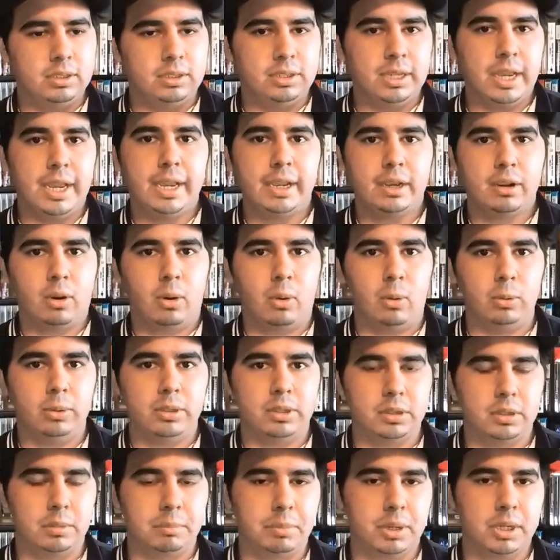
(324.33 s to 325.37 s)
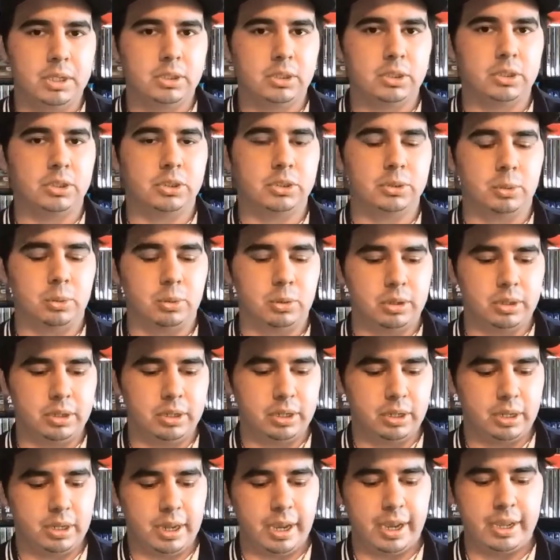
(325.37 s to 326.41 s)
Zack holding the Buster
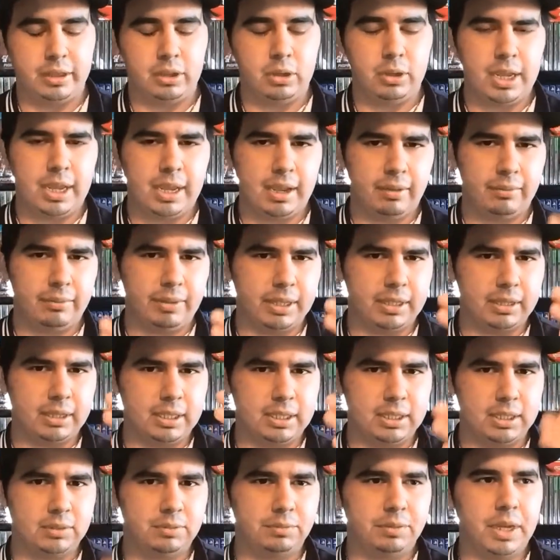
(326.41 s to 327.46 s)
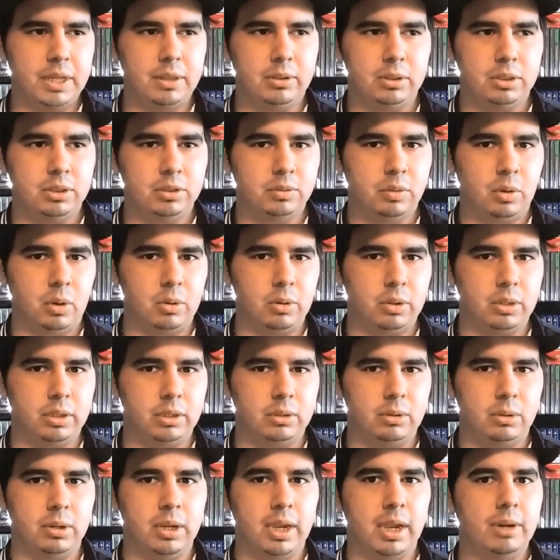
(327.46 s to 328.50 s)
Sword, and you have like these feathers
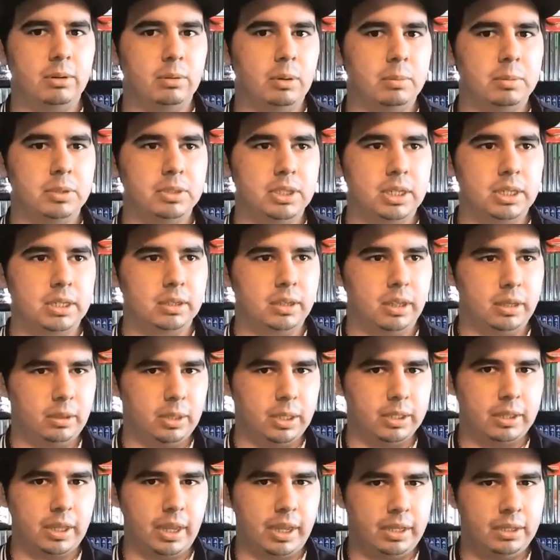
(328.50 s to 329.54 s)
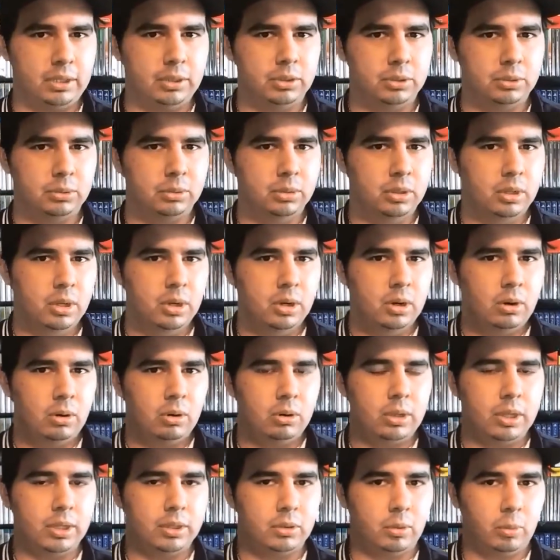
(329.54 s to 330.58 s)
falling, you know, kind of representing that, like the angel
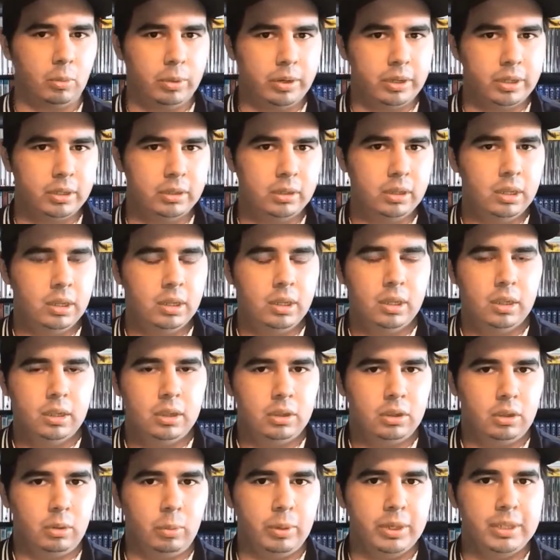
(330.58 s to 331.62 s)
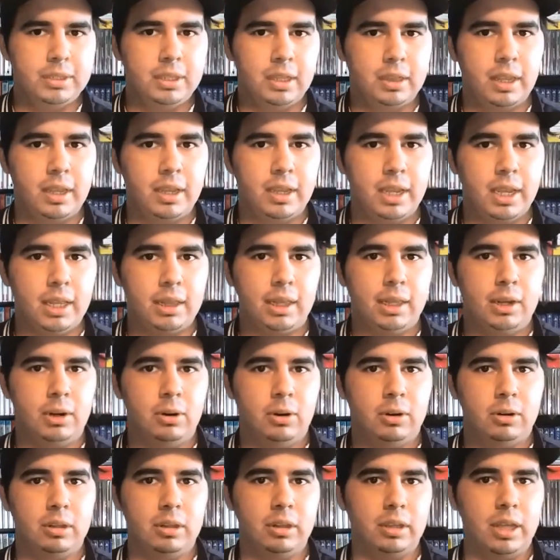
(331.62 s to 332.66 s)
or like the wings that they get
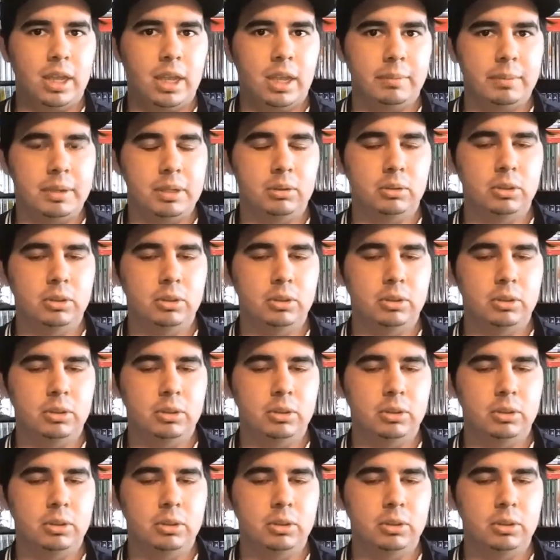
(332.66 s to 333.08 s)
later on in the game.